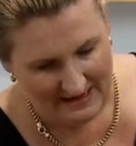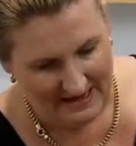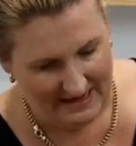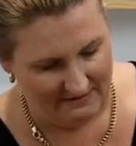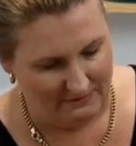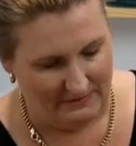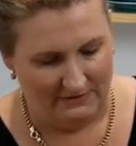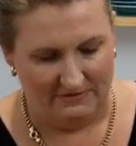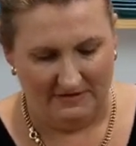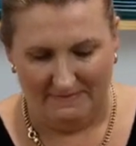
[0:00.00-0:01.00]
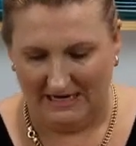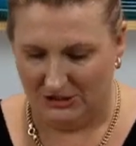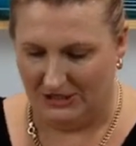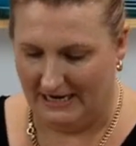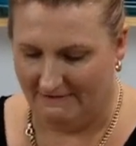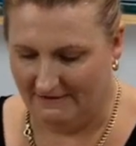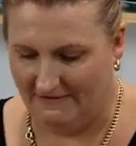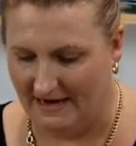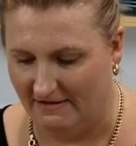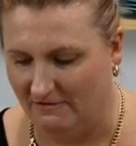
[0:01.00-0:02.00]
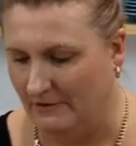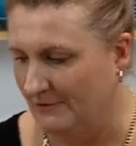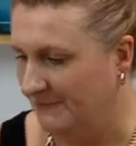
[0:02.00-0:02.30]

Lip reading: as well, so make sure you get rid of that as well.